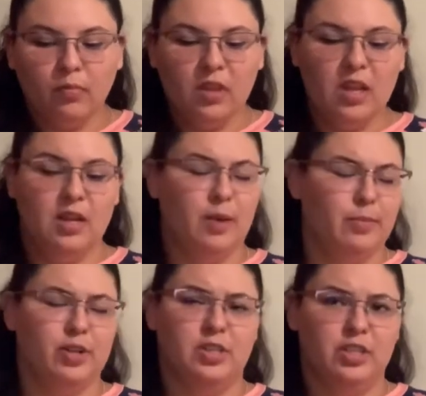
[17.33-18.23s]

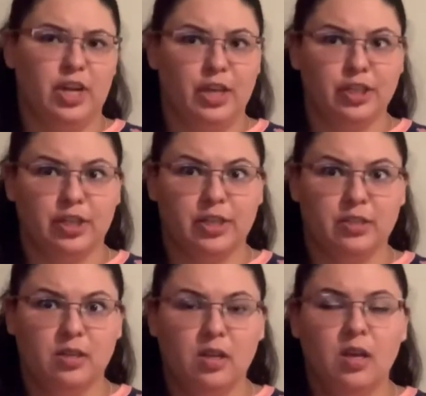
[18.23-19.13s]
numbers, and gestures.
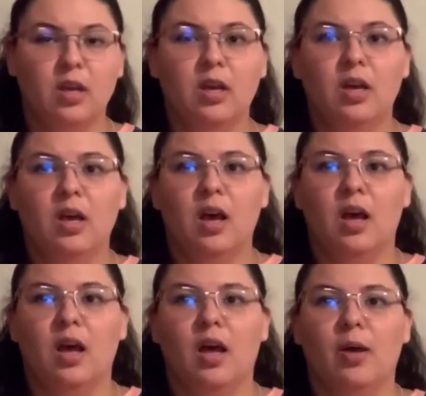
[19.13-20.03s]

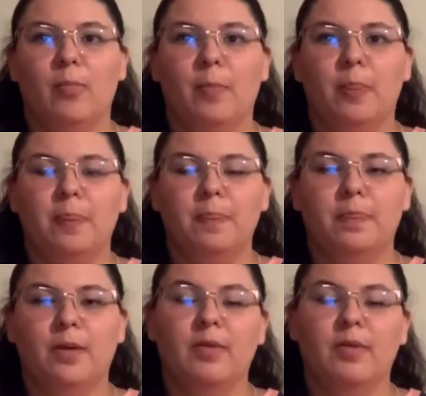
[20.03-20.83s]
The